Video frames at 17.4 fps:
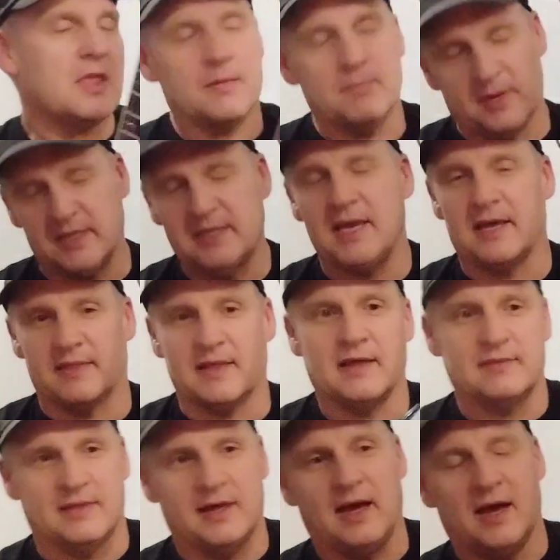But yeah,
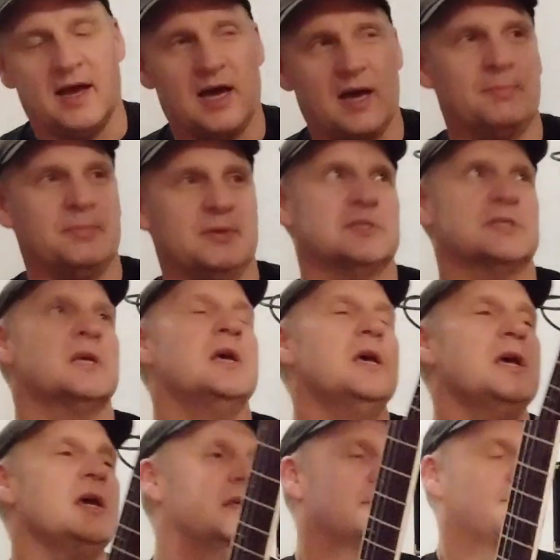that happens.
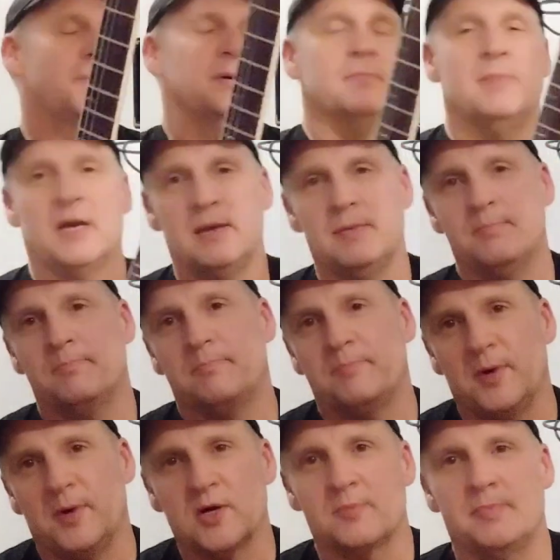But my
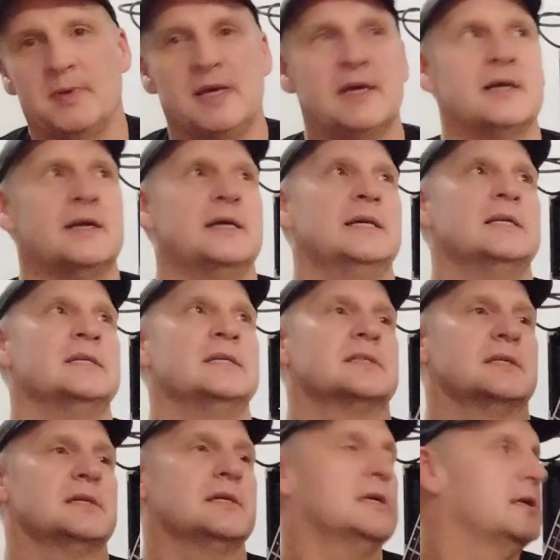bugbear
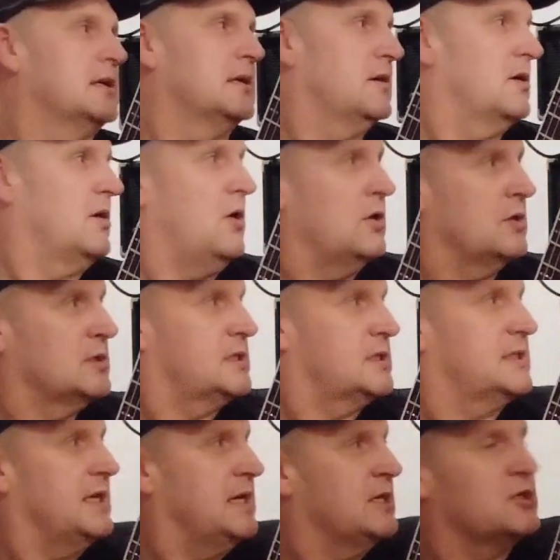is, on
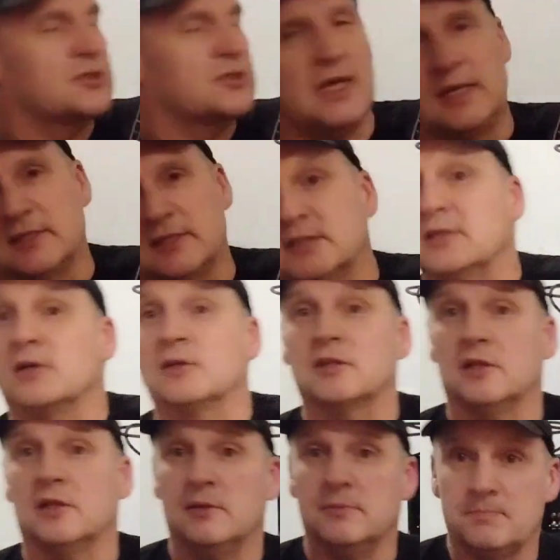stage that's
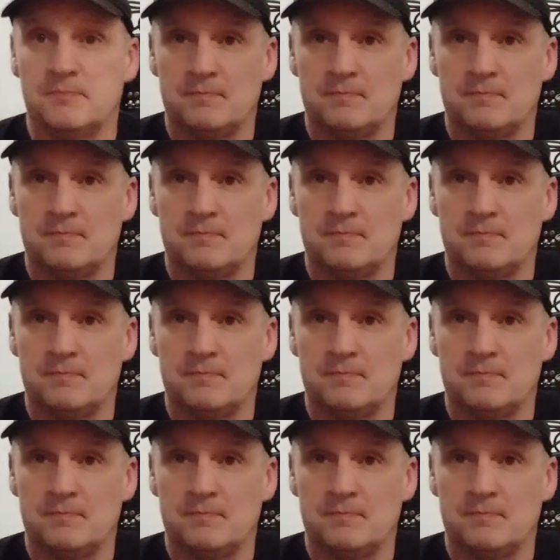subtle.